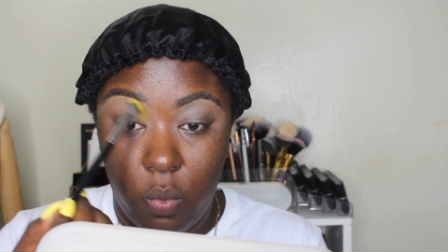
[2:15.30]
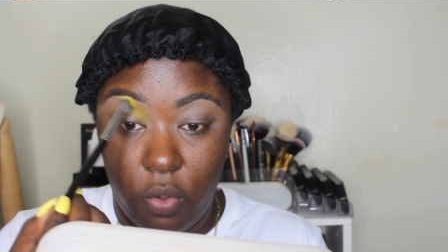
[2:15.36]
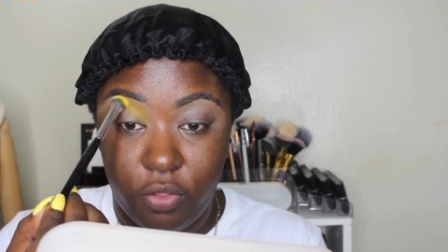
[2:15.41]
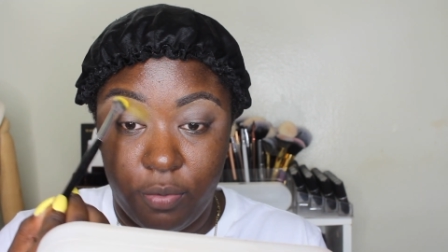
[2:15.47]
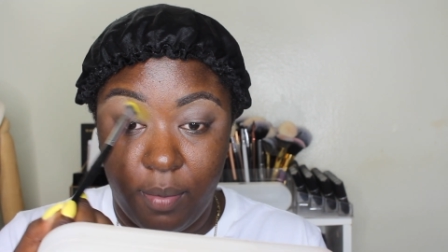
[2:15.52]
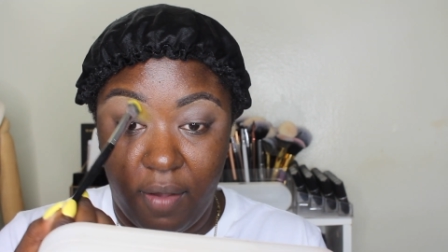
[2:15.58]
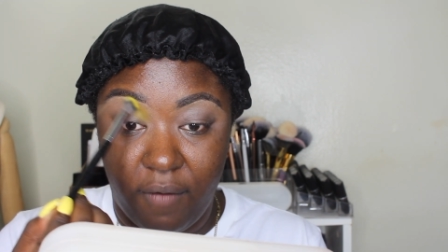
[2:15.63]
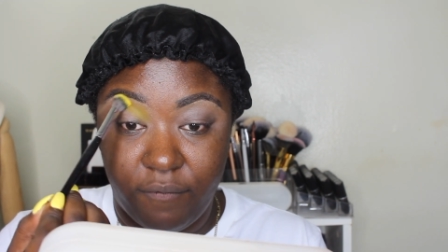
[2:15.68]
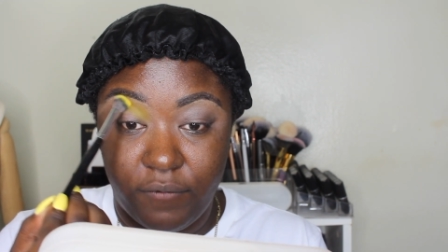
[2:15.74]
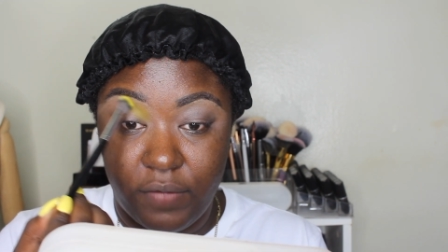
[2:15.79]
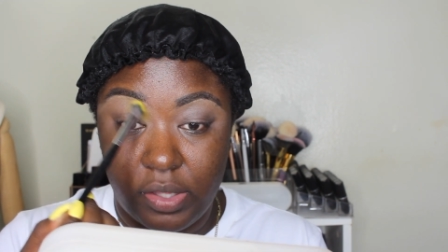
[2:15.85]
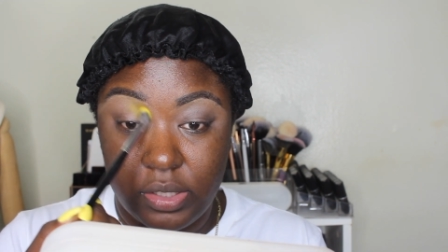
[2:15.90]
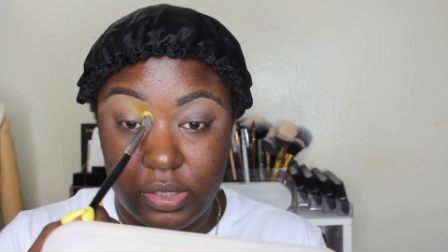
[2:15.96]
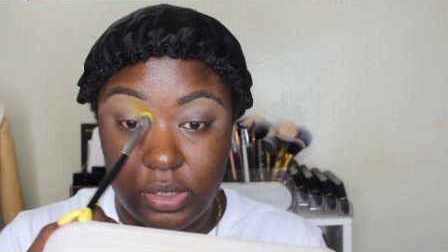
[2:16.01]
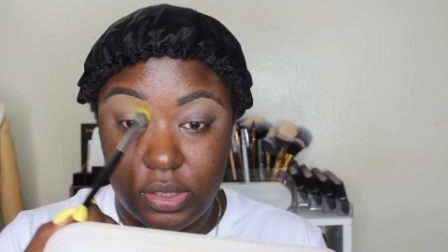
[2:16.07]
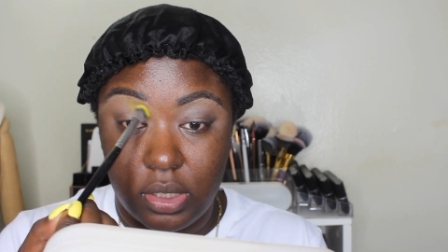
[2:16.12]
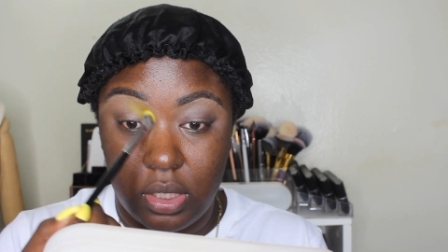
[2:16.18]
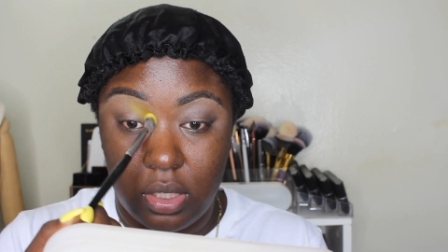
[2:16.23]
with my
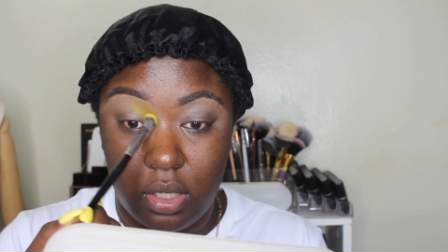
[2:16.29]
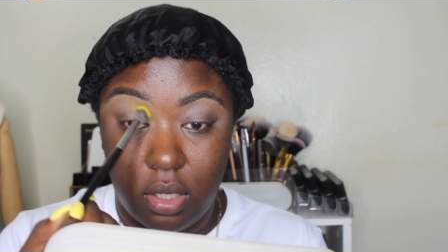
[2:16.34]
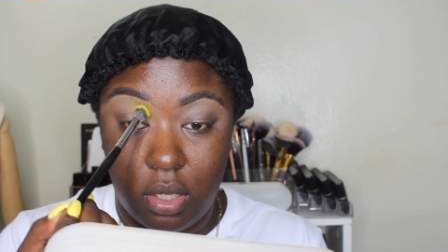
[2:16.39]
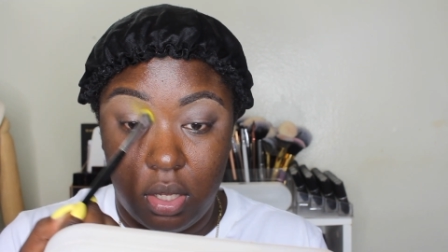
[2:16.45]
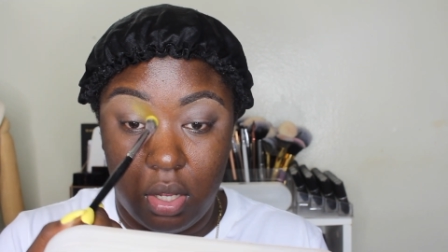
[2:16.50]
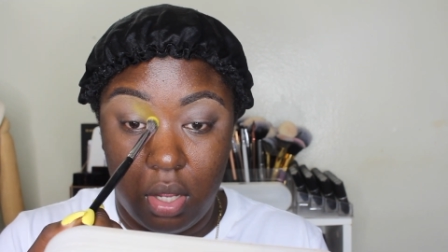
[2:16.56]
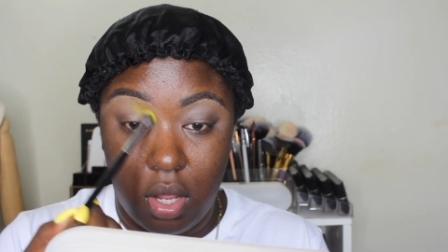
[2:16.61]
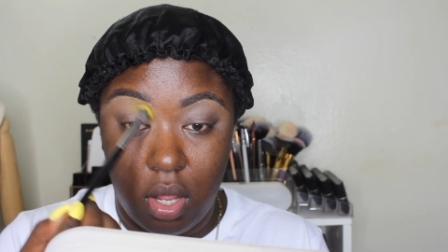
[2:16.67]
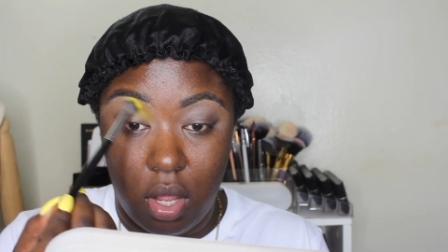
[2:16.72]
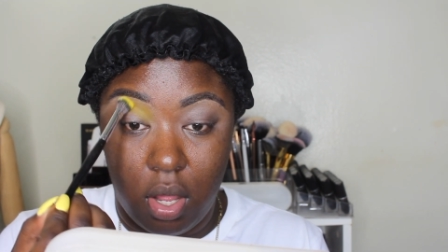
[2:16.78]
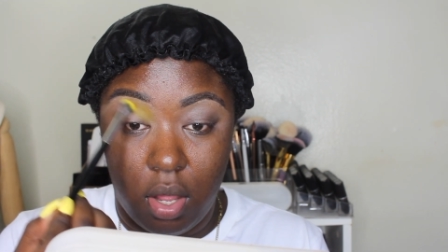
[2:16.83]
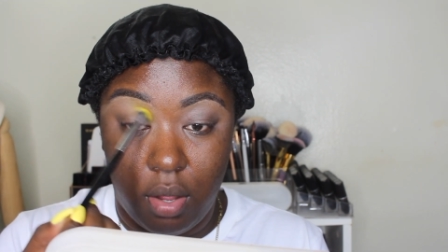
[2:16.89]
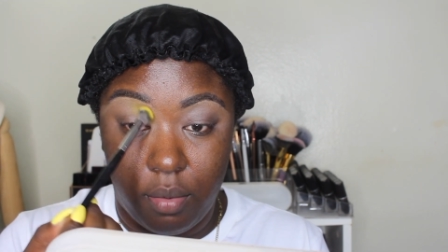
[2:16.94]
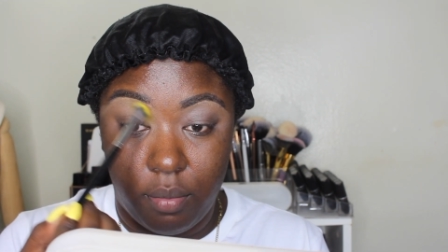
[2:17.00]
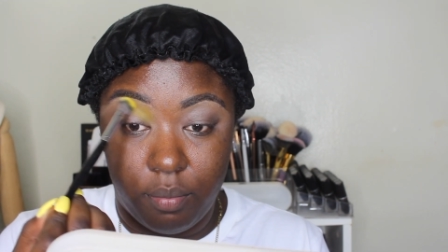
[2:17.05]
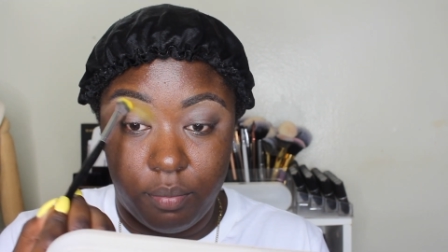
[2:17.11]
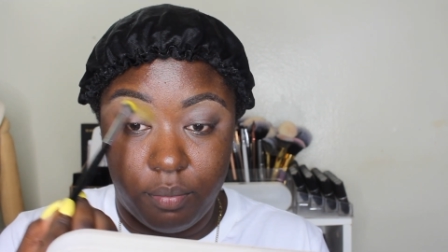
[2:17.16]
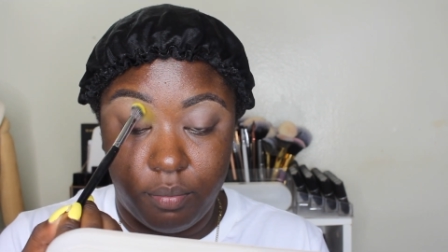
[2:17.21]
Fenty
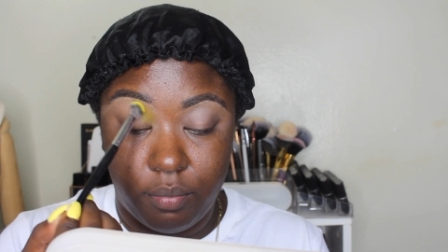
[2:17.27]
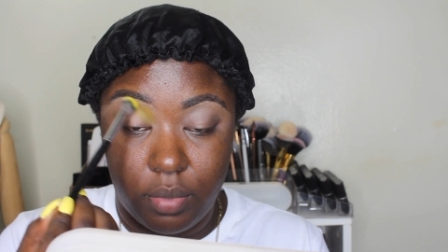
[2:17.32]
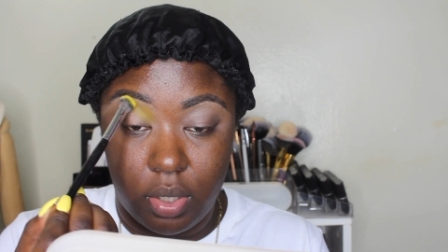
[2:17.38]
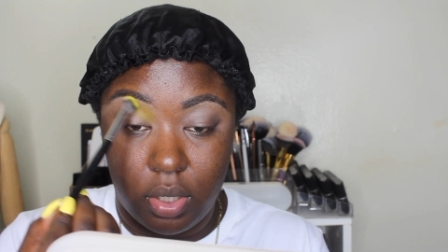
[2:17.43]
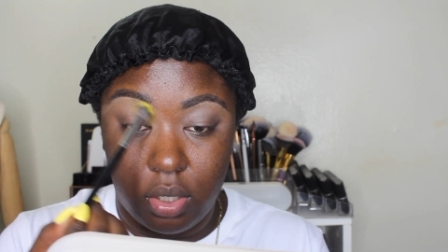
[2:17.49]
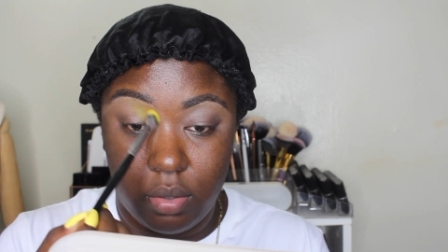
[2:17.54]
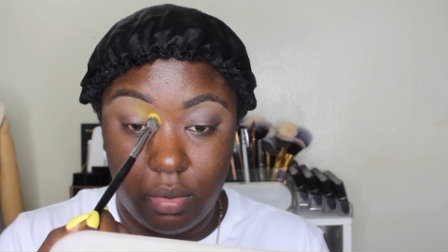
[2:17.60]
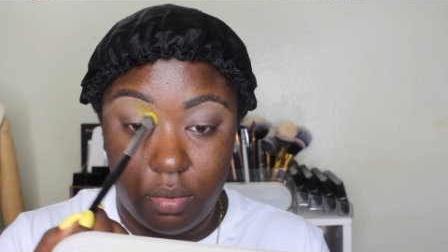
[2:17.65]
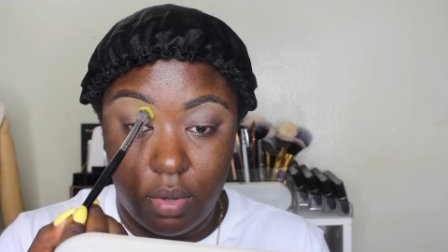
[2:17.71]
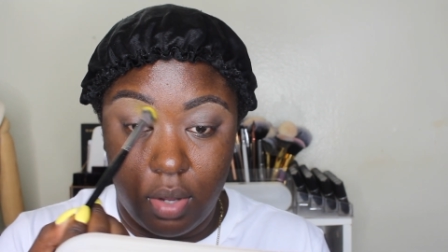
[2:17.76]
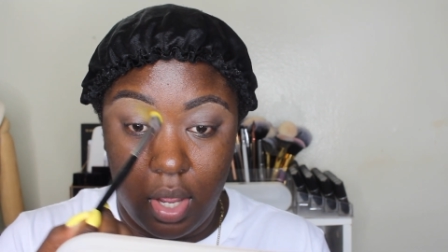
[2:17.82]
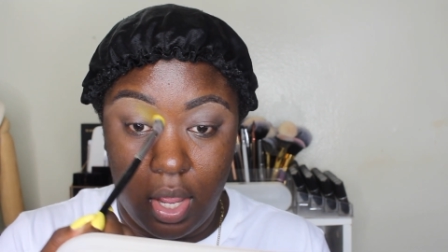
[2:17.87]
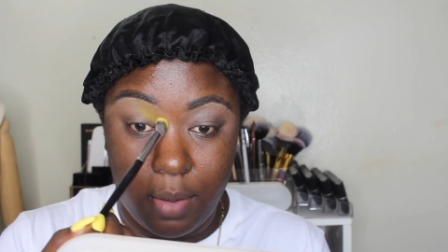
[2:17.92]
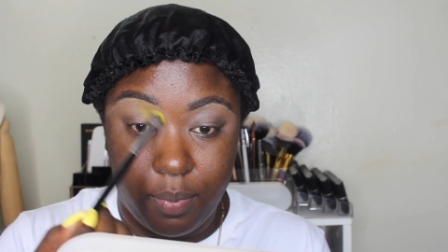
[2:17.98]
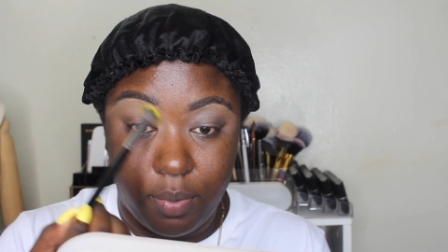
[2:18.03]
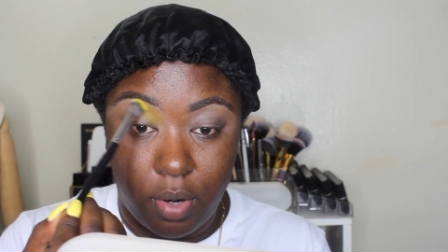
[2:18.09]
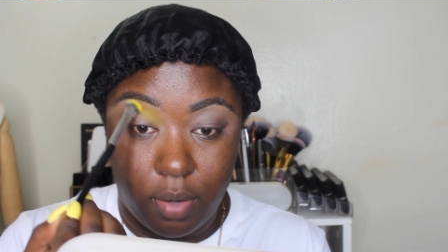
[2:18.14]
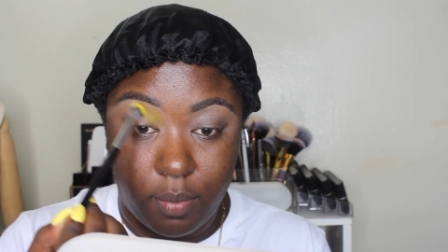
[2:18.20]
um,
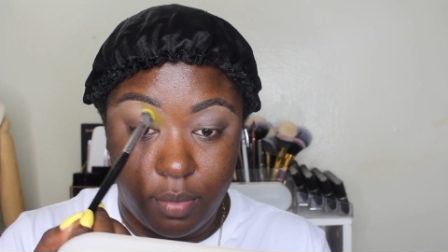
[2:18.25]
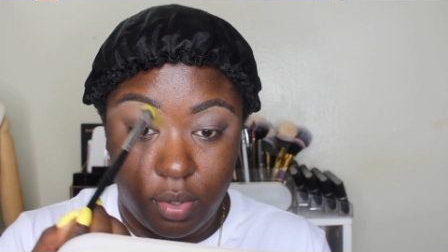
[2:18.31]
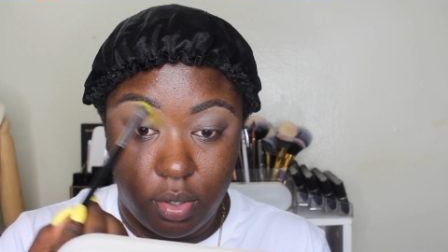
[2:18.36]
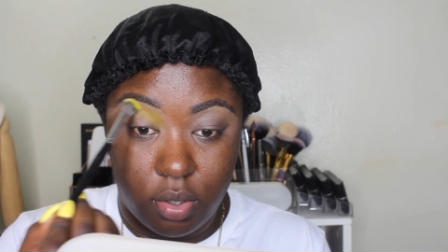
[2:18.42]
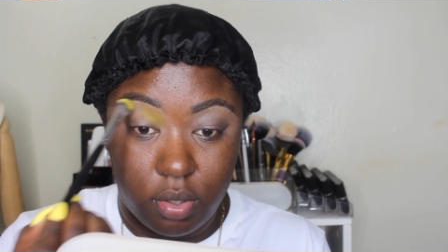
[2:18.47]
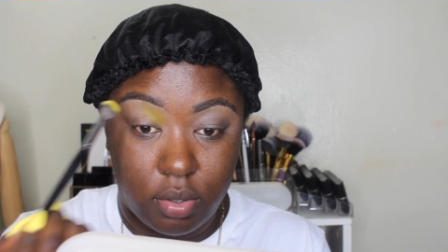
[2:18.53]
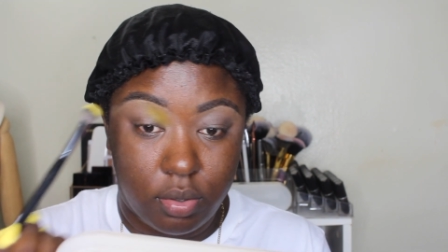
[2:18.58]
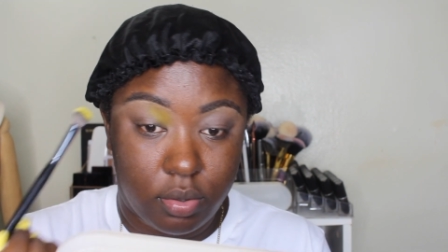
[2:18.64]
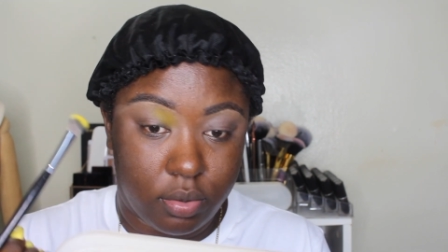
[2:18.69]
eye primer.